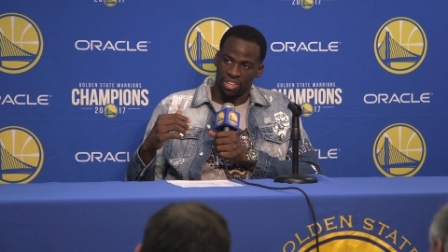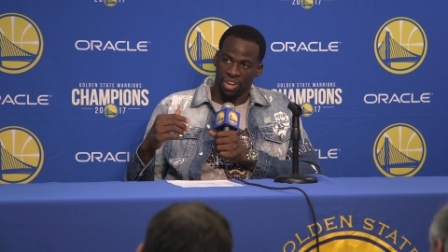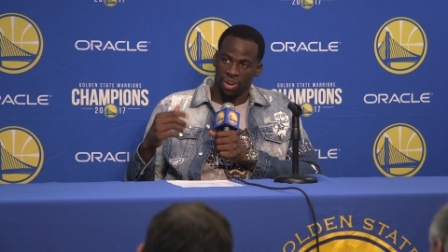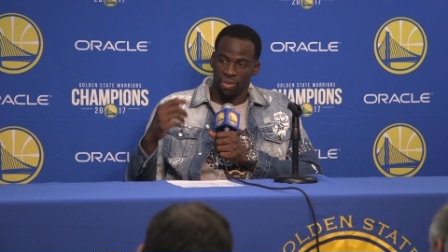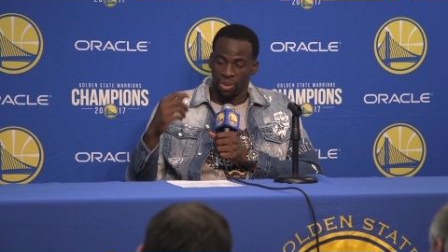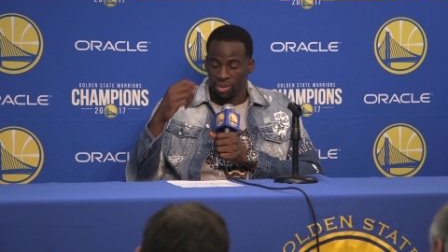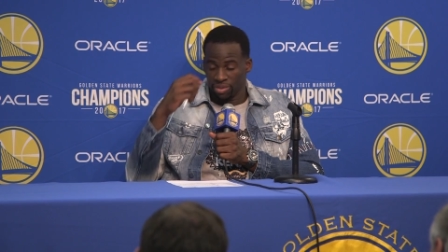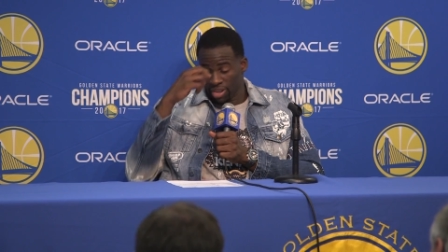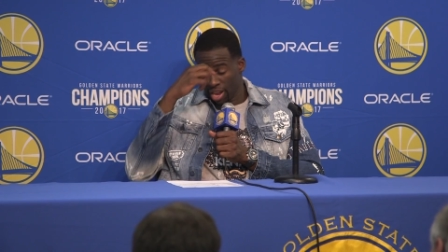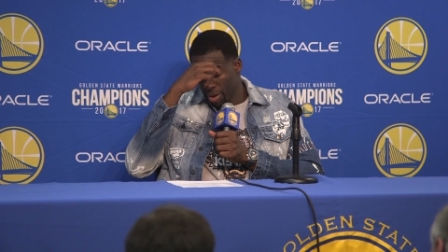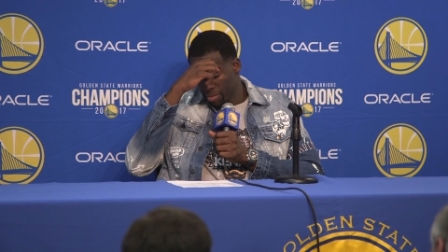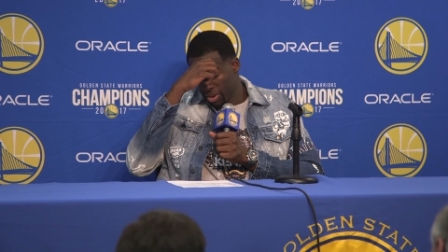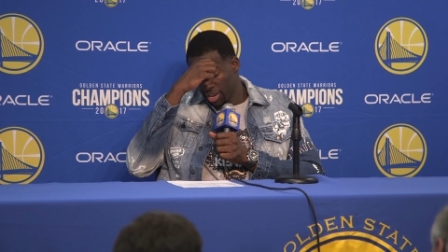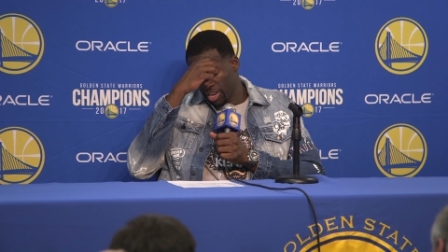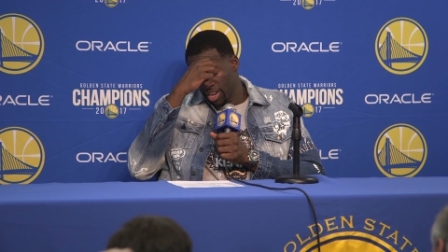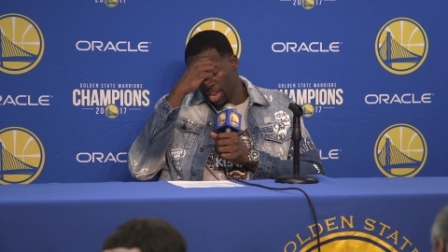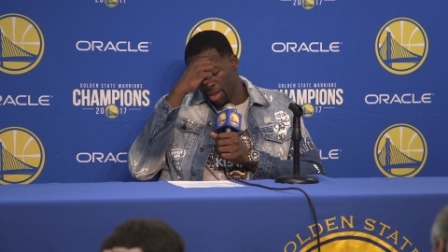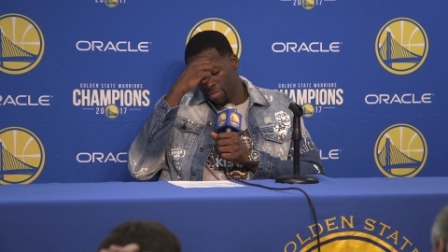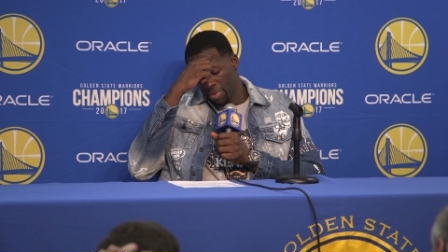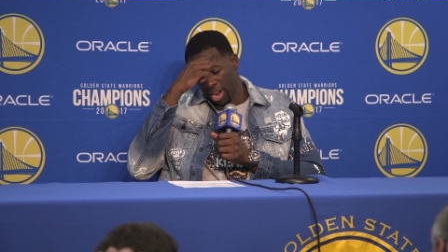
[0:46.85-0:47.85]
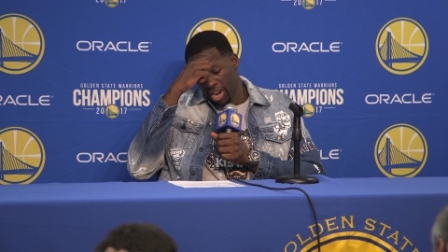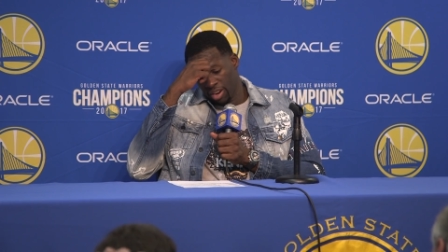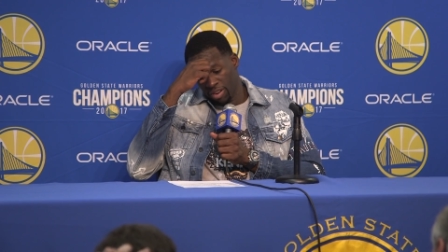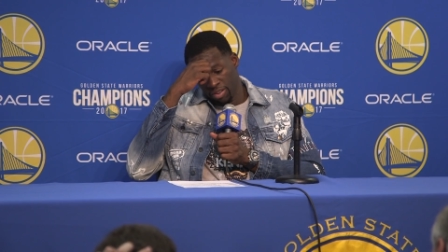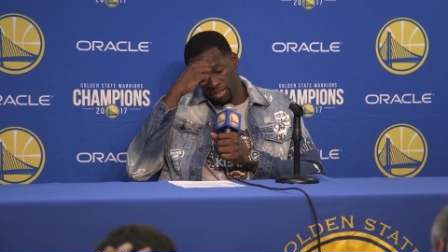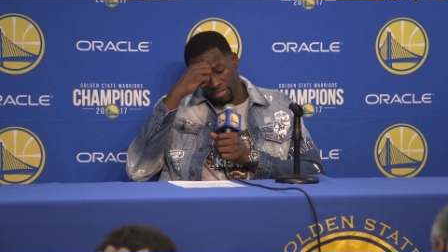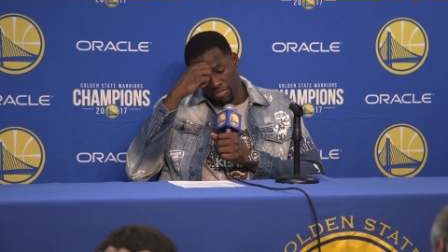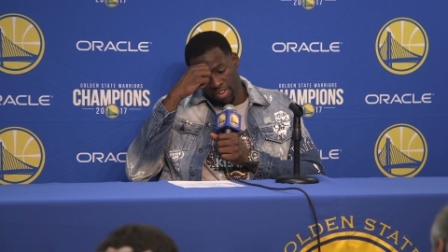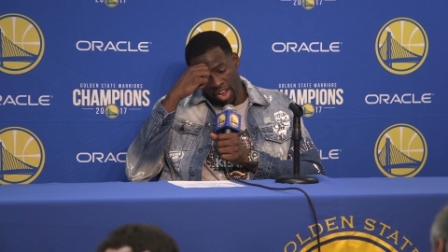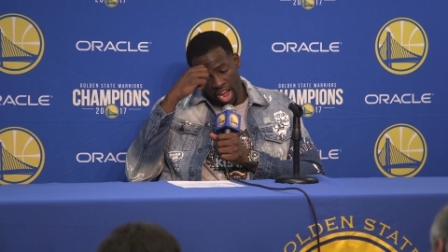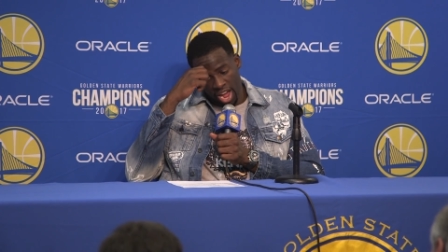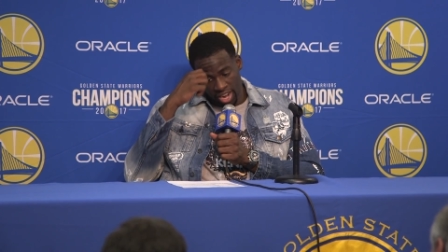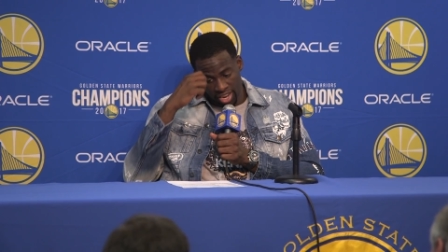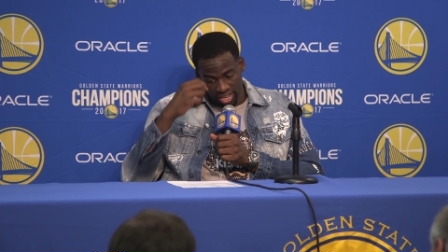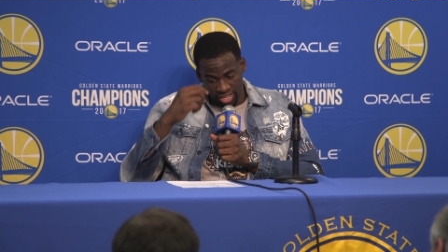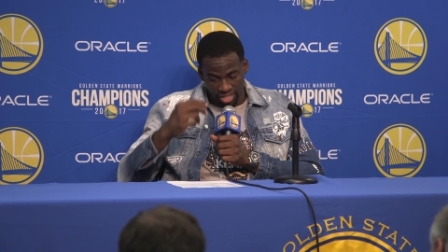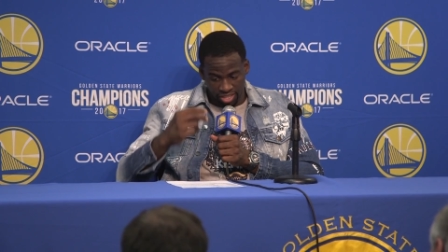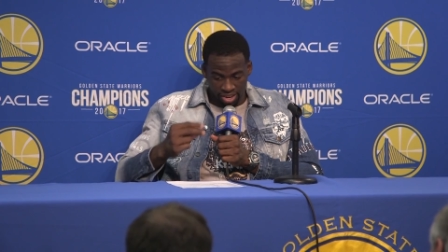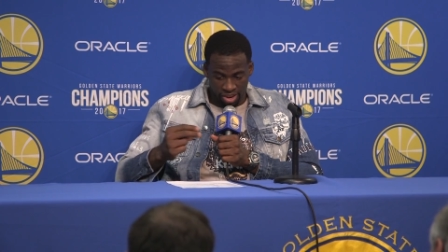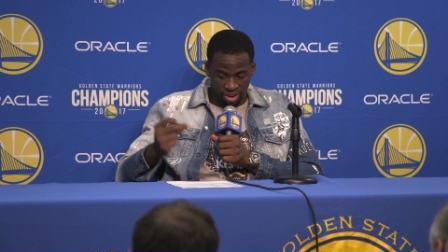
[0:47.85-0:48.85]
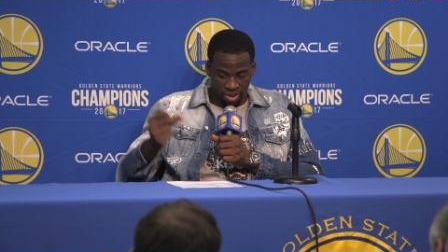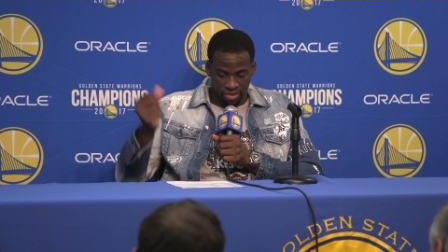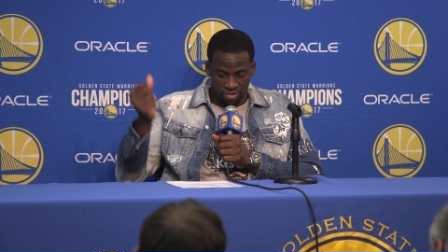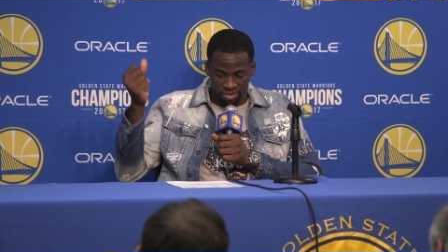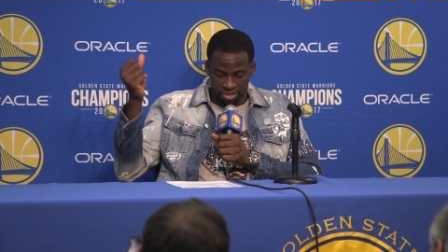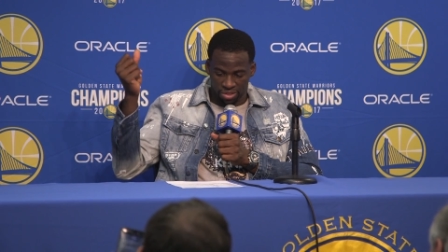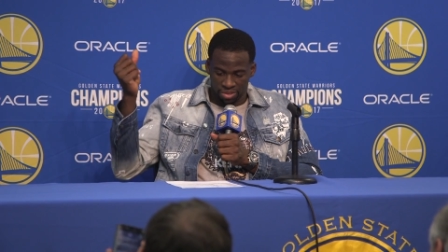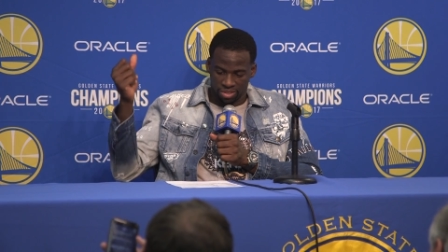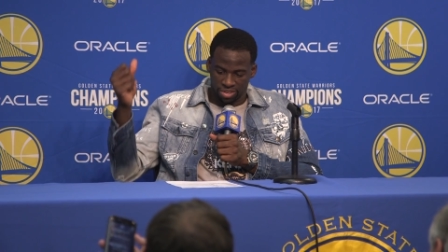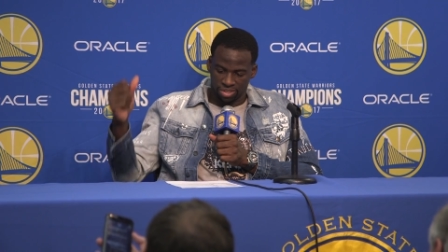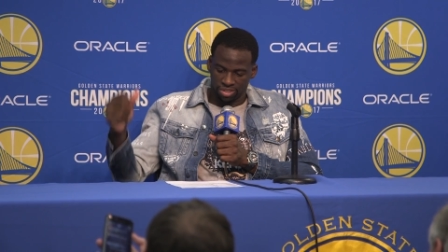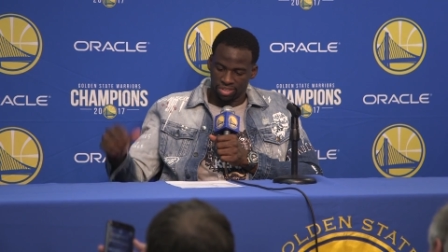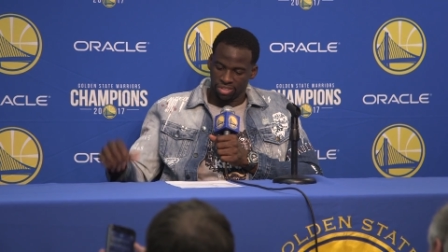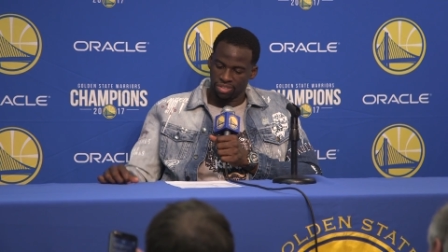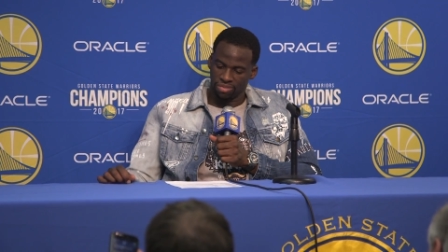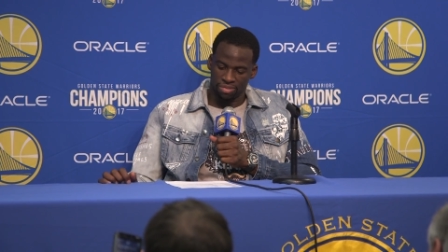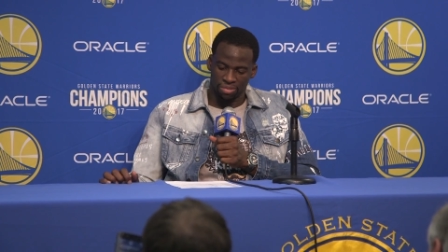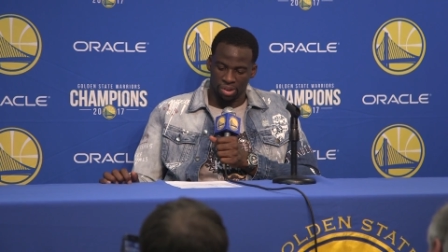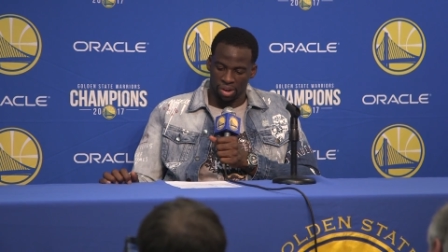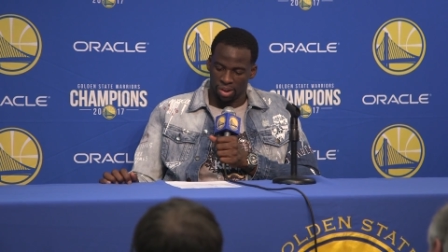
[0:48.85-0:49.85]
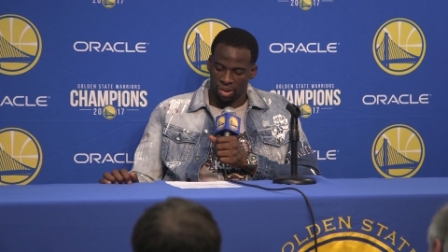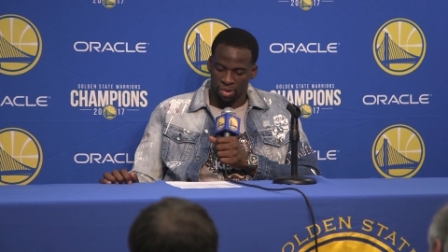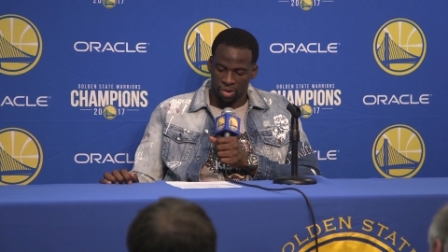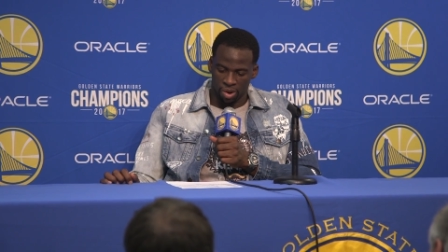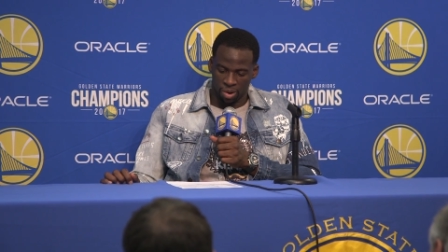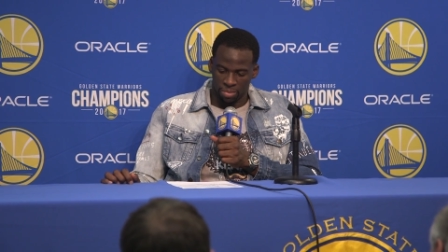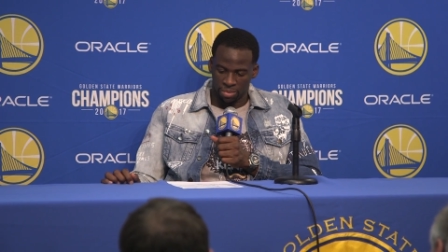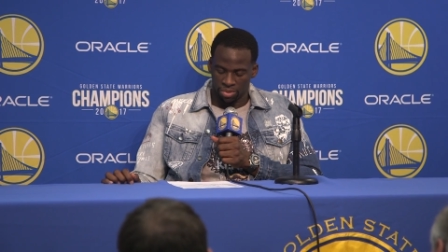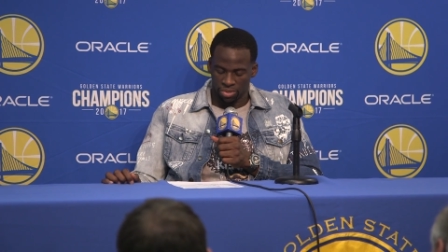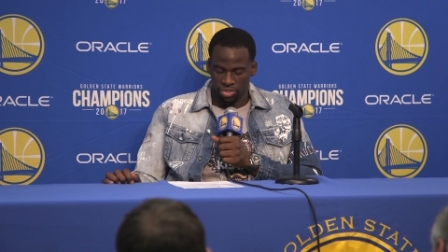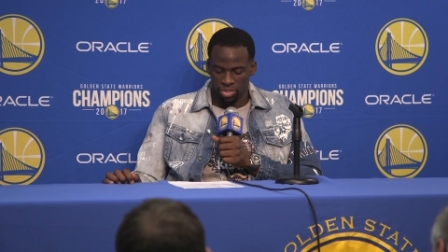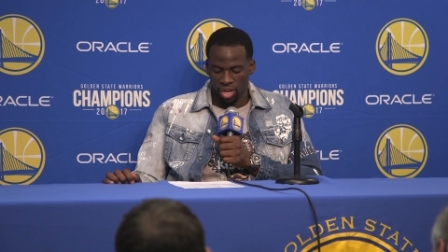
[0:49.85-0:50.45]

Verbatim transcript: You know, we was able to cut back on the foul, and turnovers were horrible.